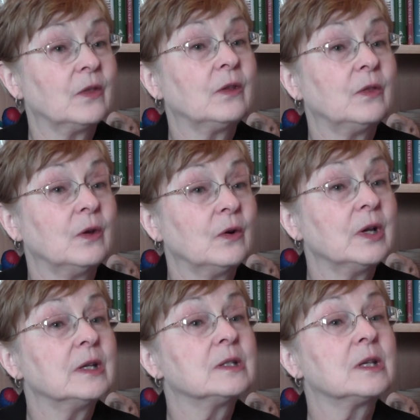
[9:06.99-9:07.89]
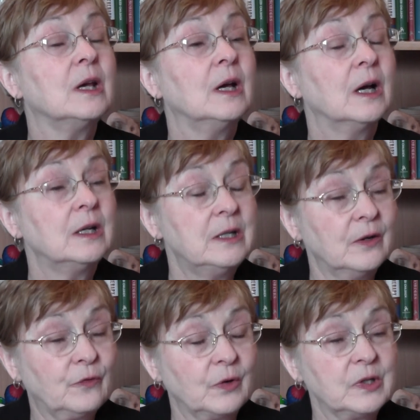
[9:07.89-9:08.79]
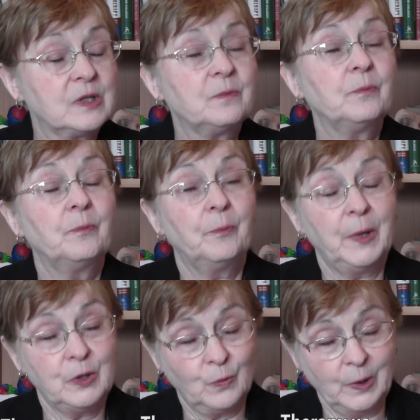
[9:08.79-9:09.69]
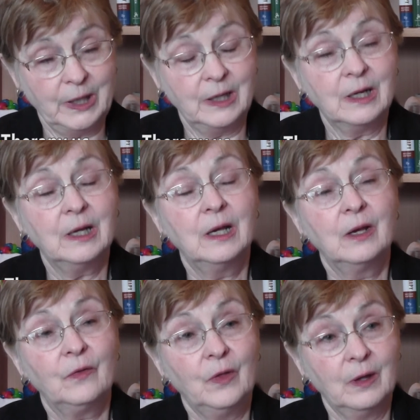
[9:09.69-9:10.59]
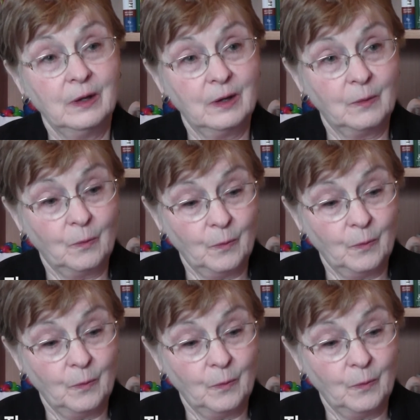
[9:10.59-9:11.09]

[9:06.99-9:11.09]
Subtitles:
that there is a difference between the